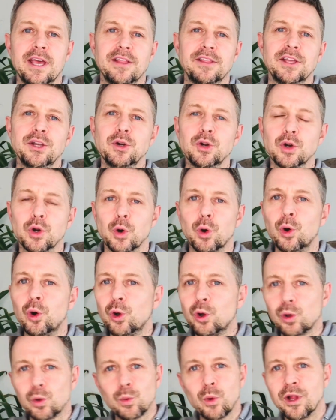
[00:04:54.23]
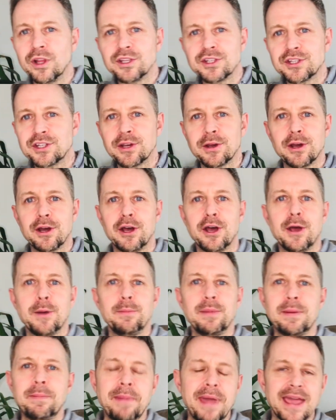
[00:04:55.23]
They don't all want to
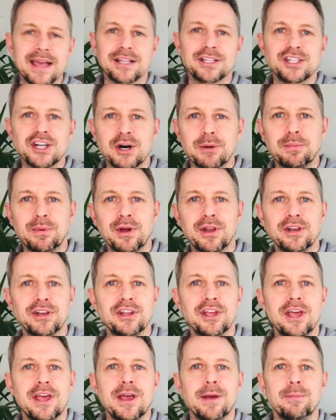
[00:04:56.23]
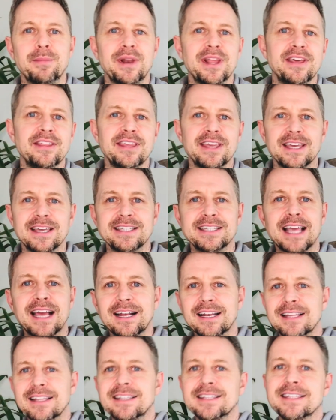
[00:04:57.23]
be picked up and play
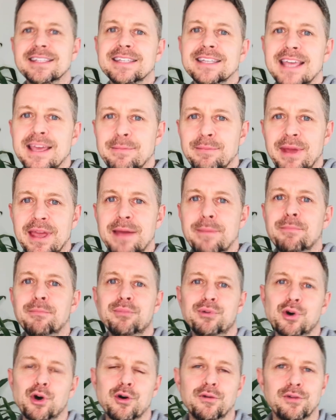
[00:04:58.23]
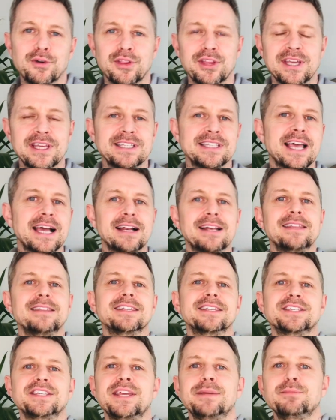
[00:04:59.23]
exactly the same improv or exactly the
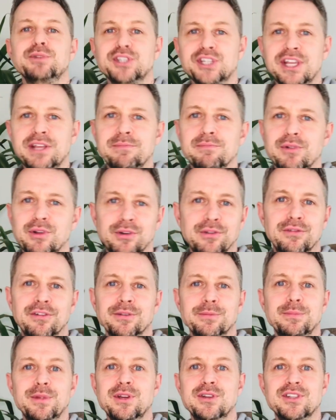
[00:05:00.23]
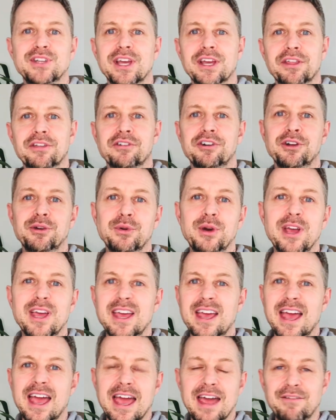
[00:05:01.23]
same sheet music through
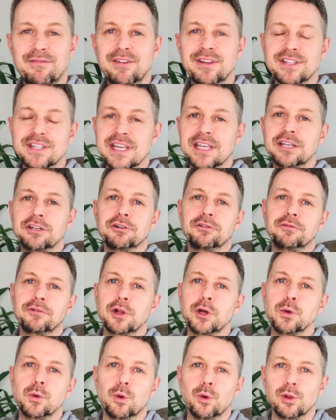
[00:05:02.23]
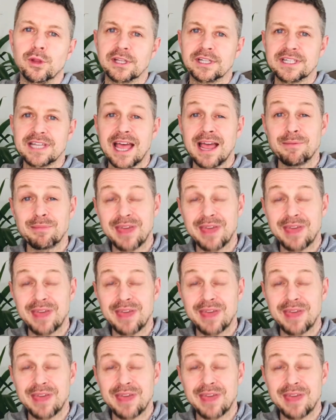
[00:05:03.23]
every single flute all the time.